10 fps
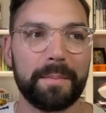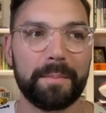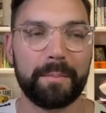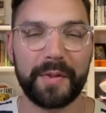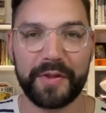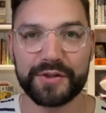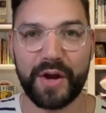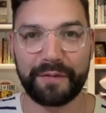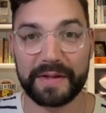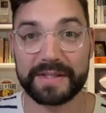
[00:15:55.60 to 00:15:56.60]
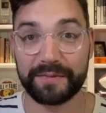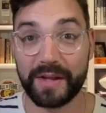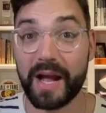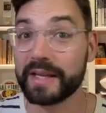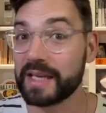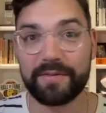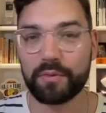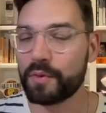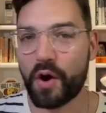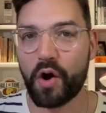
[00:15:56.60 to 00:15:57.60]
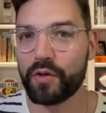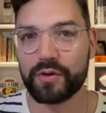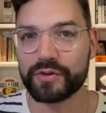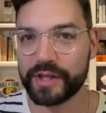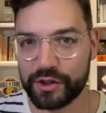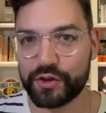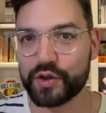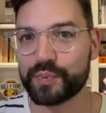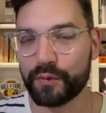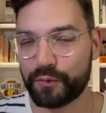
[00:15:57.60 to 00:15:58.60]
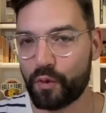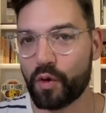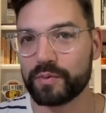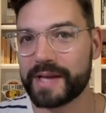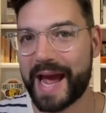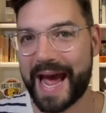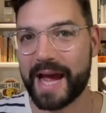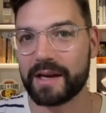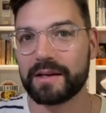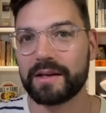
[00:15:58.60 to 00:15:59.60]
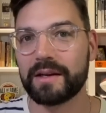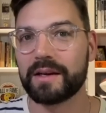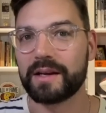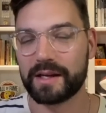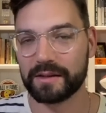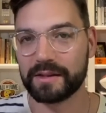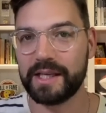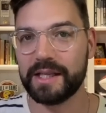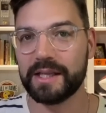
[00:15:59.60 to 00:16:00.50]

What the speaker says: But this offensive line, even with all those issues, performed at an elite